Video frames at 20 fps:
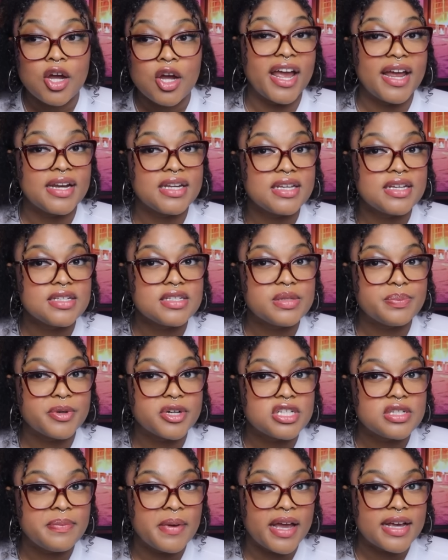Brandy's
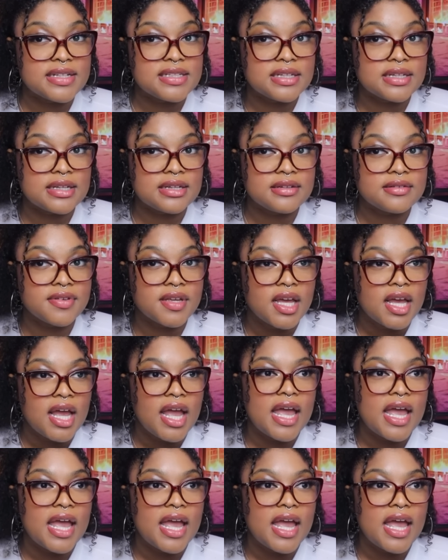perspective.